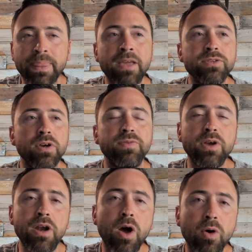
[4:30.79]
So if you're going
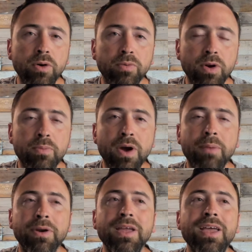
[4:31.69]
to own a rental
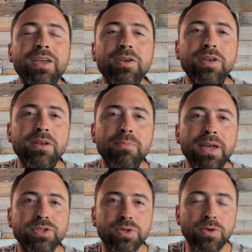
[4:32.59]
property, you need to make
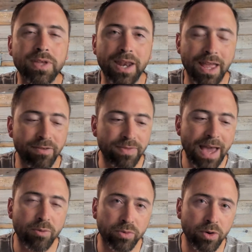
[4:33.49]
sure that if
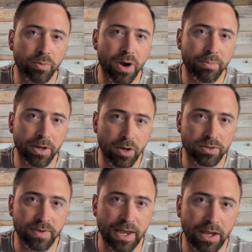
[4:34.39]
that rental property goes
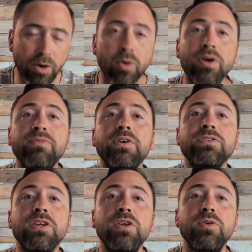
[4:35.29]
vacant, or if there's a
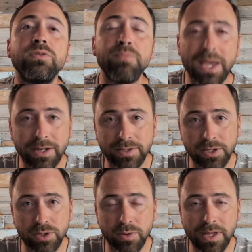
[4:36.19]
huge maintenance
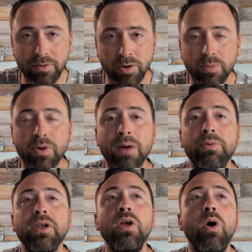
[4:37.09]
issue with that rental property,